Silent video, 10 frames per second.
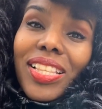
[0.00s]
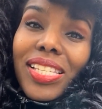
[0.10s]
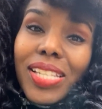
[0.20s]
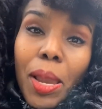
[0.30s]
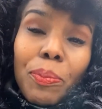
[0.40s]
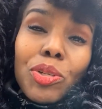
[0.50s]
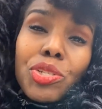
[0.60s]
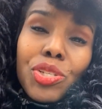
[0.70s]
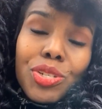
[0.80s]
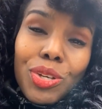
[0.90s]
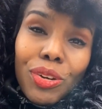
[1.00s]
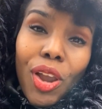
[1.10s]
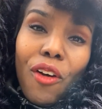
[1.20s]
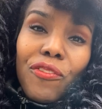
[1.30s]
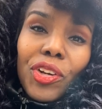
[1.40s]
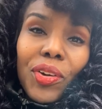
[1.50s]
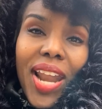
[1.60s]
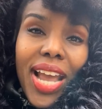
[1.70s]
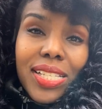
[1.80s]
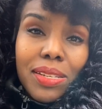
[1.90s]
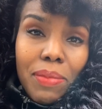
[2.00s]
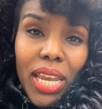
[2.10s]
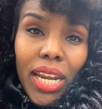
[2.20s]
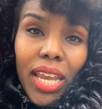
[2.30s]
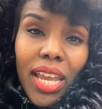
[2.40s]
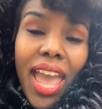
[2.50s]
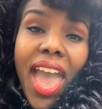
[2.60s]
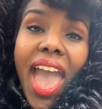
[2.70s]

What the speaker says: and the Staples Studio for your next meeting.